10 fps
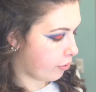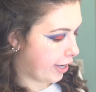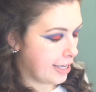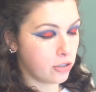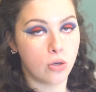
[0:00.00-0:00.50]

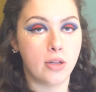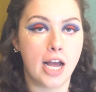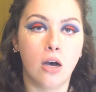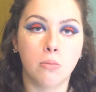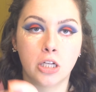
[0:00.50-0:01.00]
Okay, so
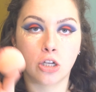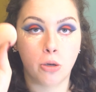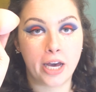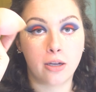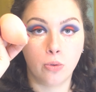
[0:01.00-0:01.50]
now I'm gonna go
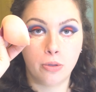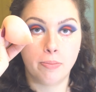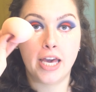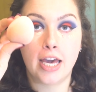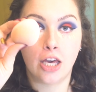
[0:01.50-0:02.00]
back in with
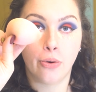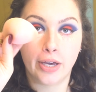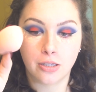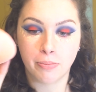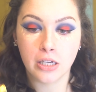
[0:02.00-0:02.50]
my
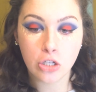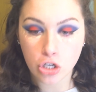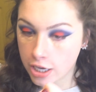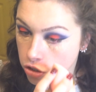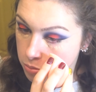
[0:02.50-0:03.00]
AOA sponge
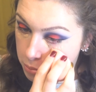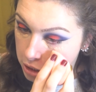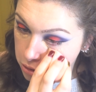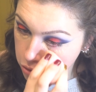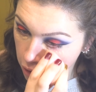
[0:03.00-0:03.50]
and just
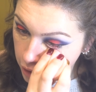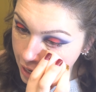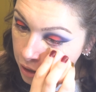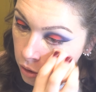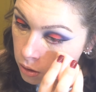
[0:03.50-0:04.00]
blend this all
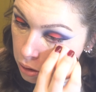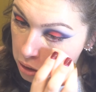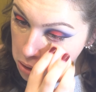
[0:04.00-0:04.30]
out.